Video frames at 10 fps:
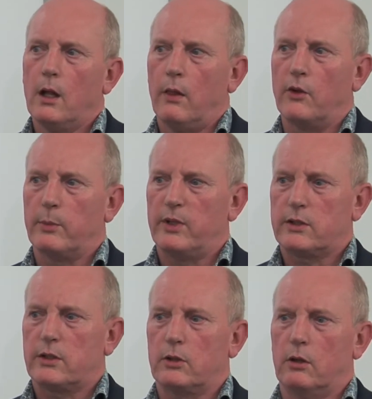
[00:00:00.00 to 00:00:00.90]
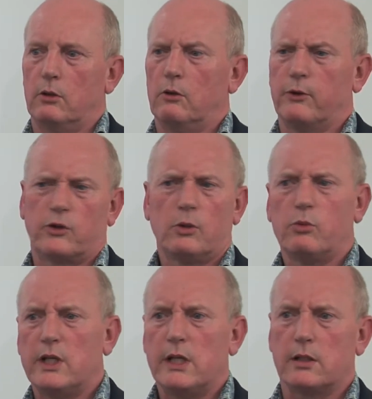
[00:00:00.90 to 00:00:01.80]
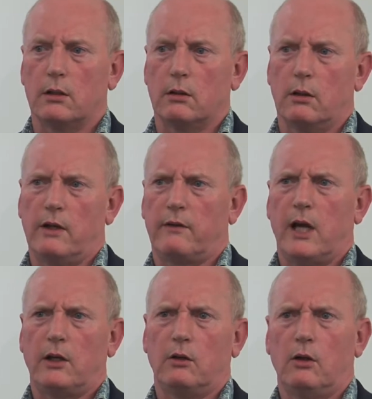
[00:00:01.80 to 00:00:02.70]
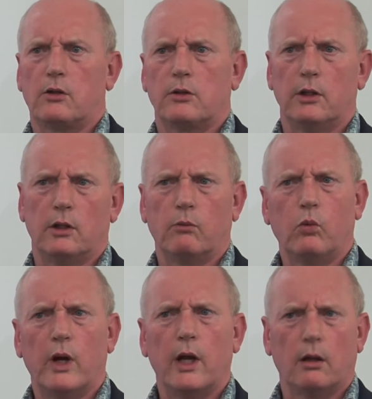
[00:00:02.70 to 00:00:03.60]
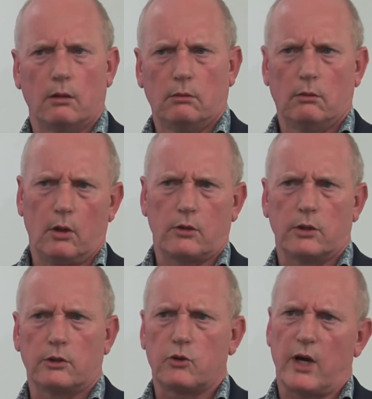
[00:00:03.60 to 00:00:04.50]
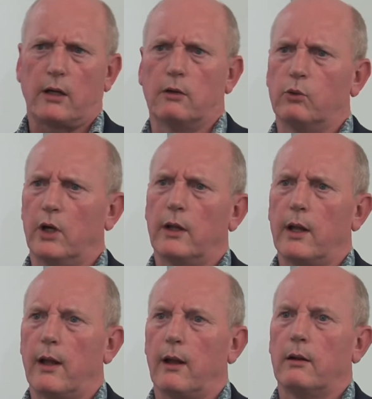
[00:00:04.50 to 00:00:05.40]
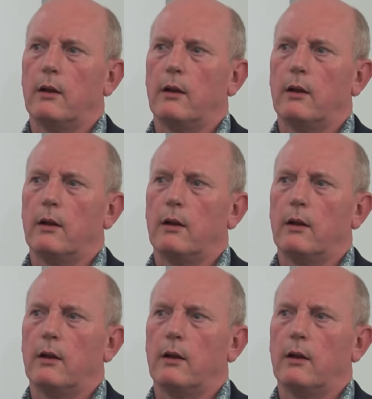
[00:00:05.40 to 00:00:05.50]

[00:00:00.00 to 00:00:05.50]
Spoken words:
There's a business owner who, for some reason, they've kind of lost the track of where they are.